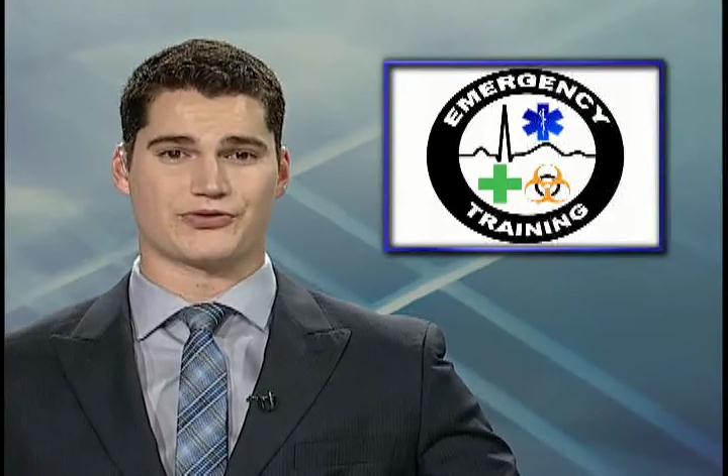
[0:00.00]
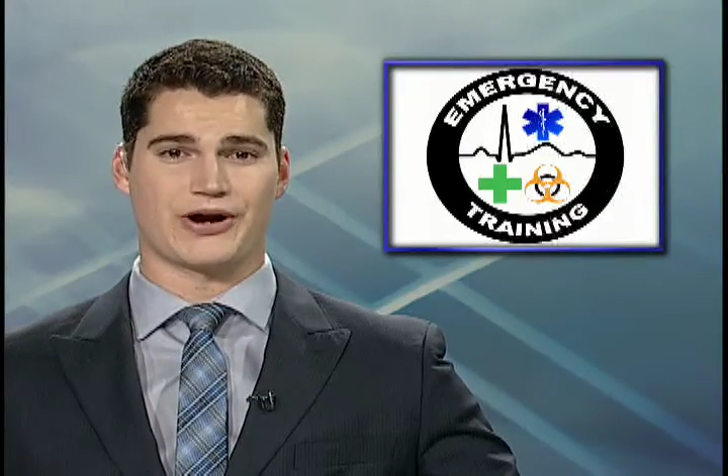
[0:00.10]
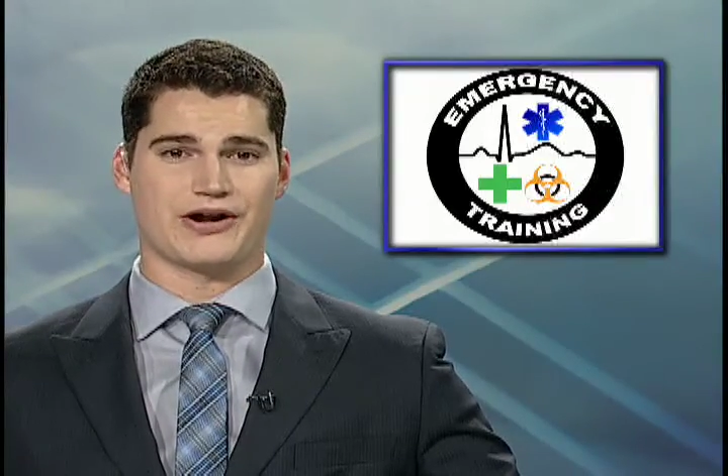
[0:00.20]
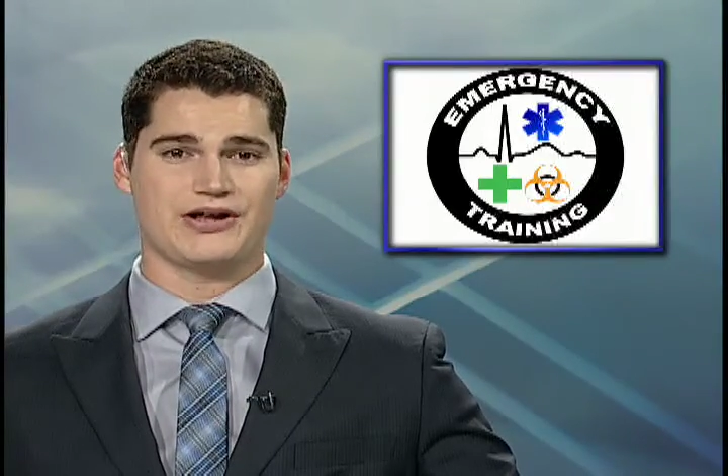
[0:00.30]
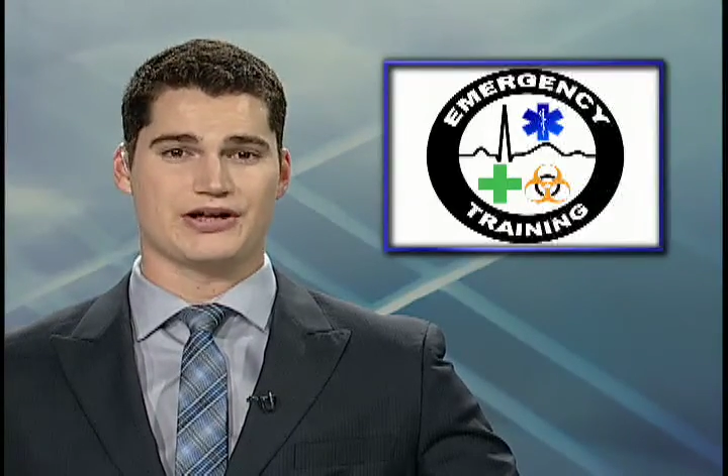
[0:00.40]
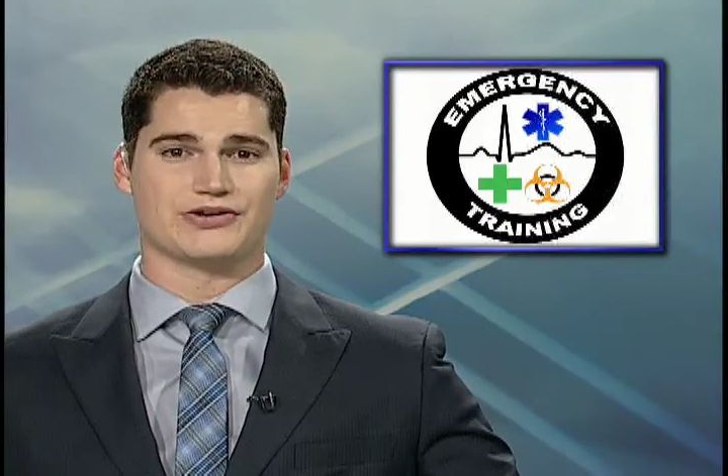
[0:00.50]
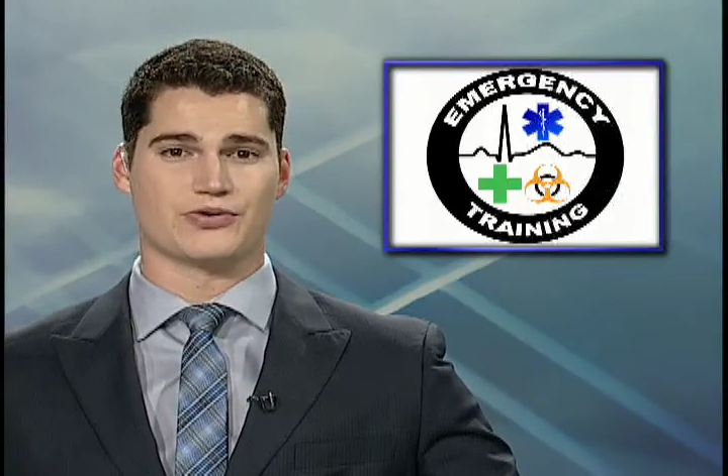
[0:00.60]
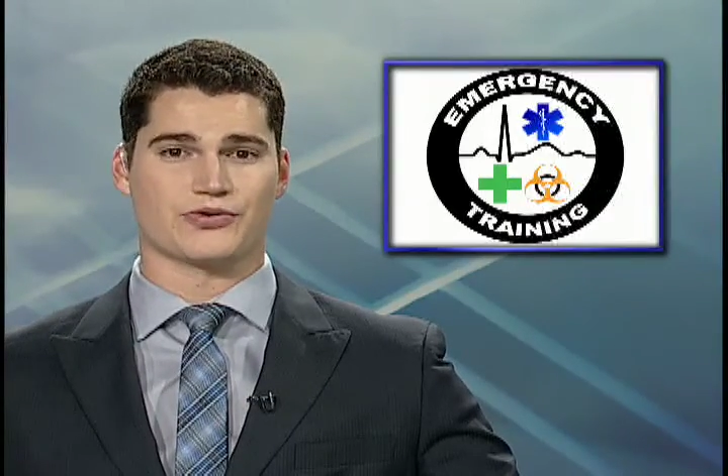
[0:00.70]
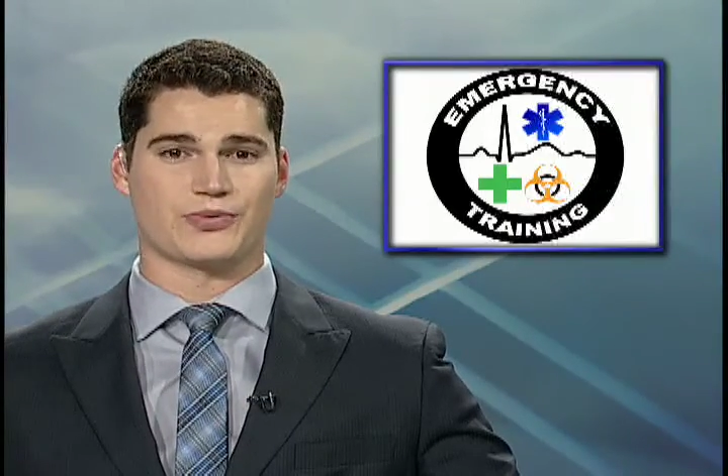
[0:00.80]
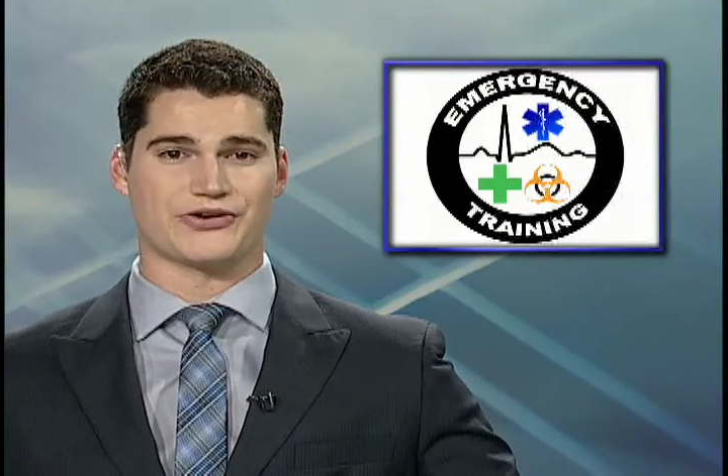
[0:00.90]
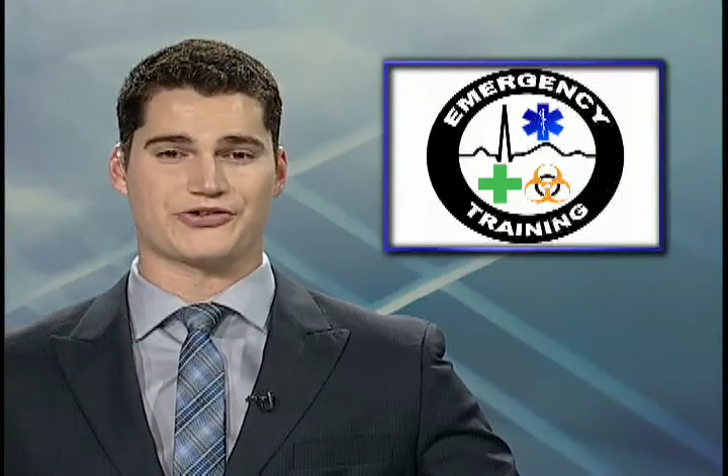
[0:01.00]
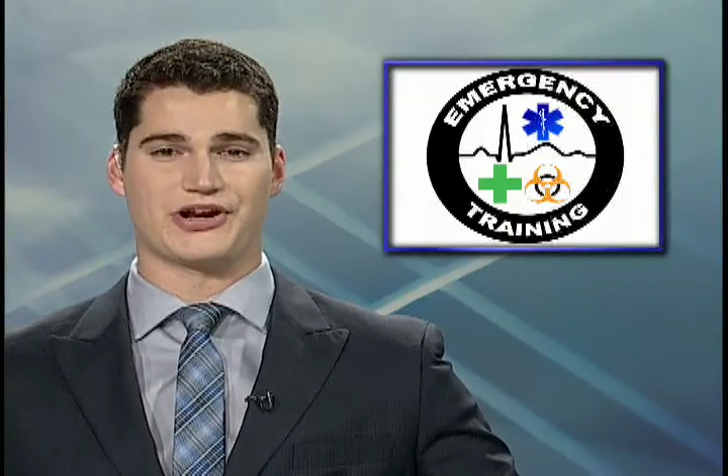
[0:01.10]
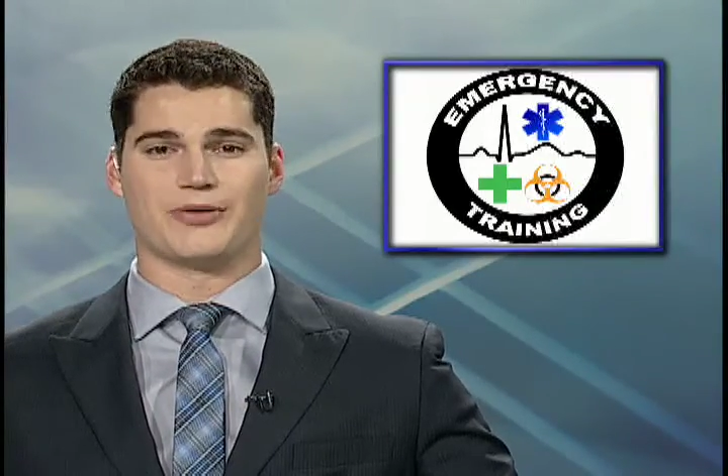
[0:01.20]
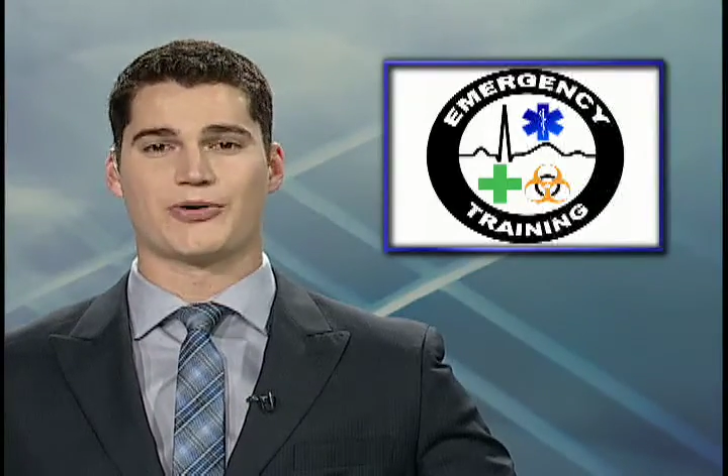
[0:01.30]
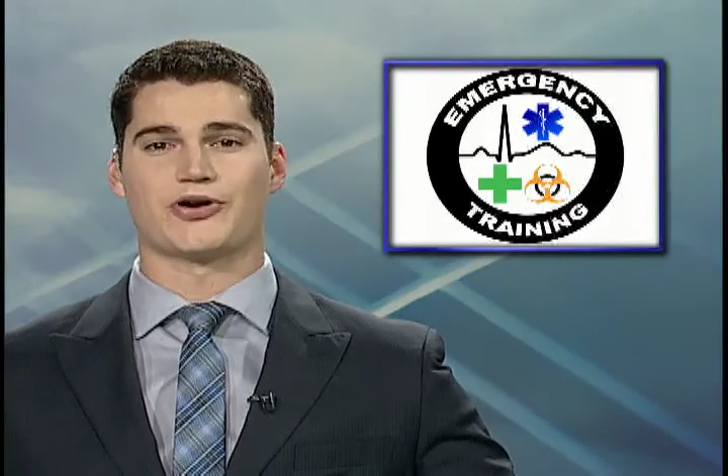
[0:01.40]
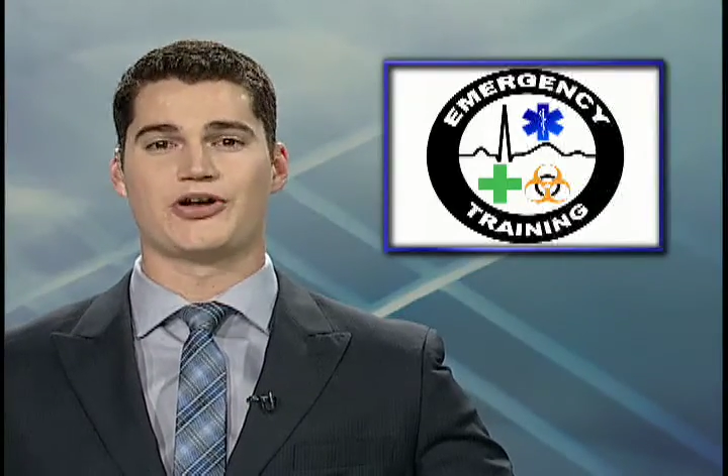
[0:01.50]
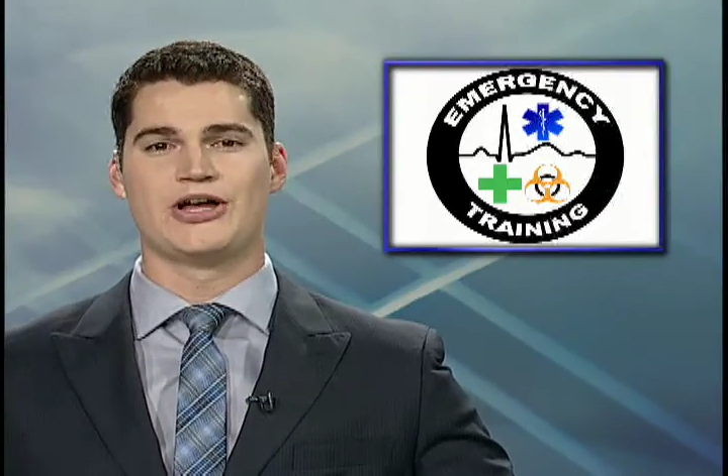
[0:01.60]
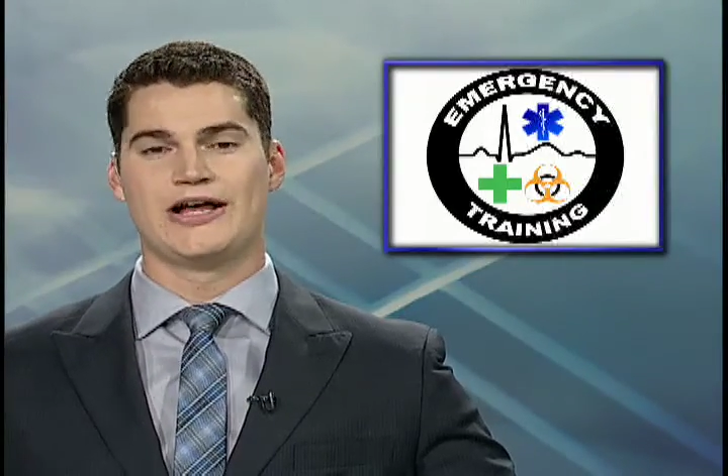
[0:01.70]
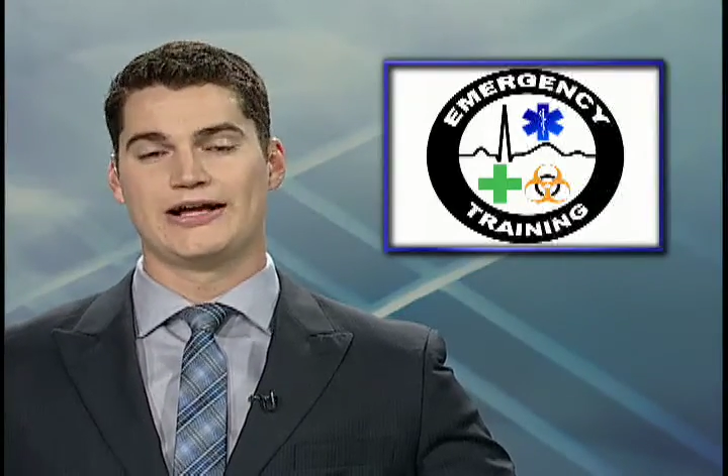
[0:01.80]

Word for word: training in northwestern Alberta,